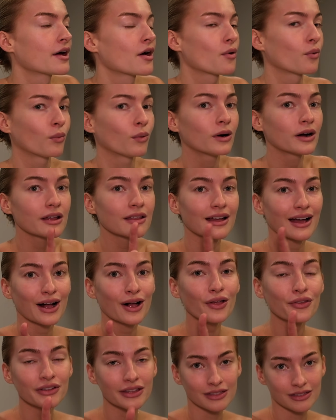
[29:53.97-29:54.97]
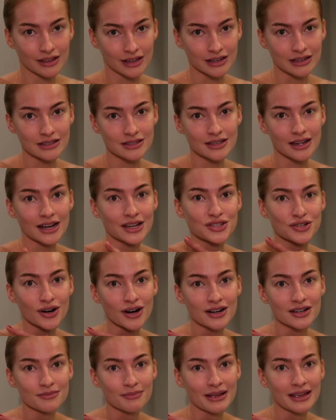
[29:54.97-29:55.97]
one of the healthy things I
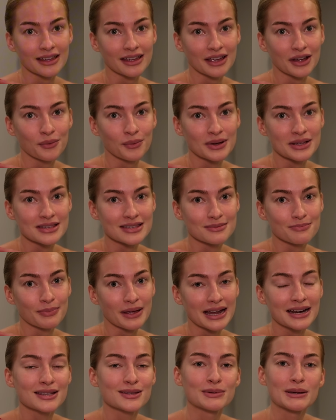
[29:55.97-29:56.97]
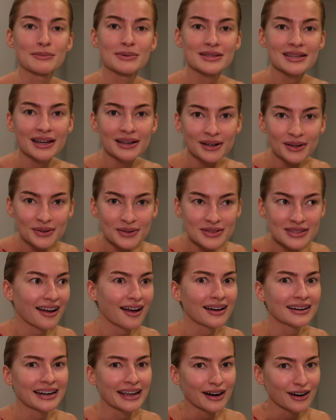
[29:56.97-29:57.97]
started making was baked sweet potatoes. I
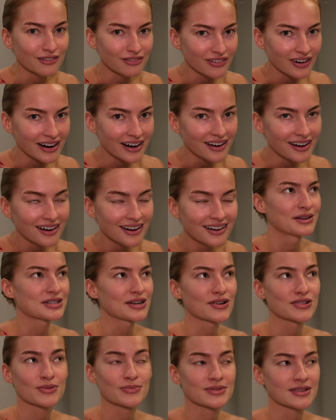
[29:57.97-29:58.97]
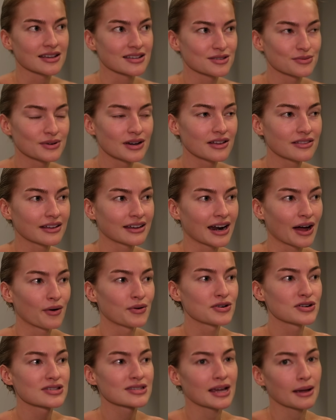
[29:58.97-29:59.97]
got an air fryer, which I was obsessed with, and I
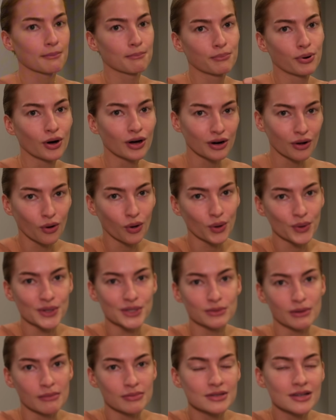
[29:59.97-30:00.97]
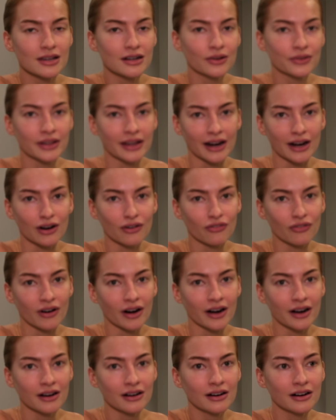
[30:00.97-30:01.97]
would just like put a whole sweet potato in the air
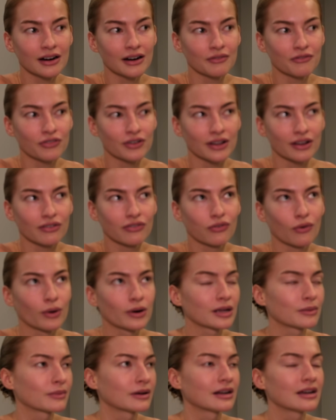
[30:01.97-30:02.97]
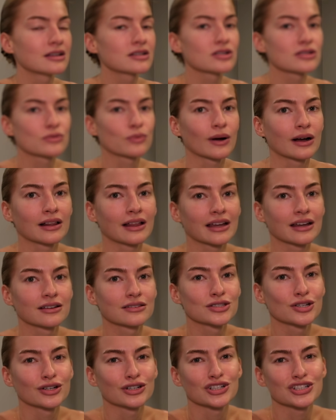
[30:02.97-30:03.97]
fryer for like 40 minutes just while I like
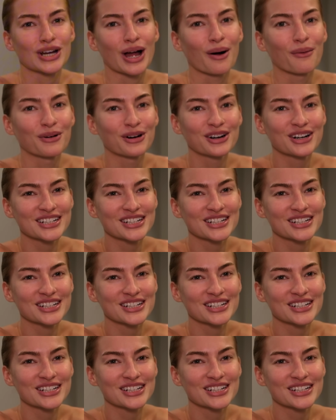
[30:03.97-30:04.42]
took a shower or